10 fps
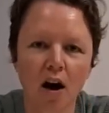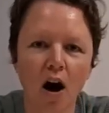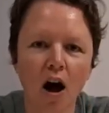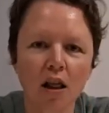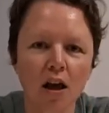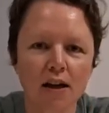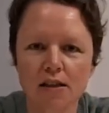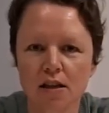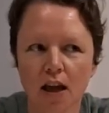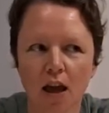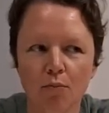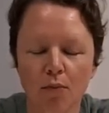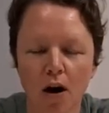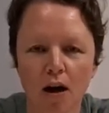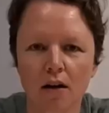I like to keep
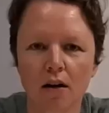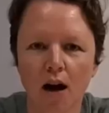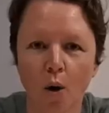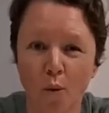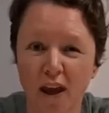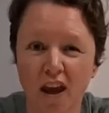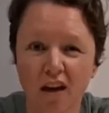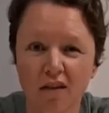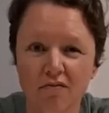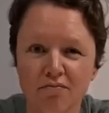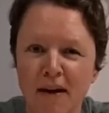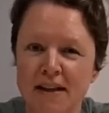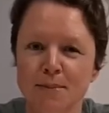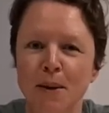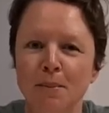mine a week
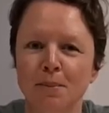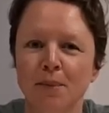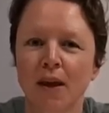maximum.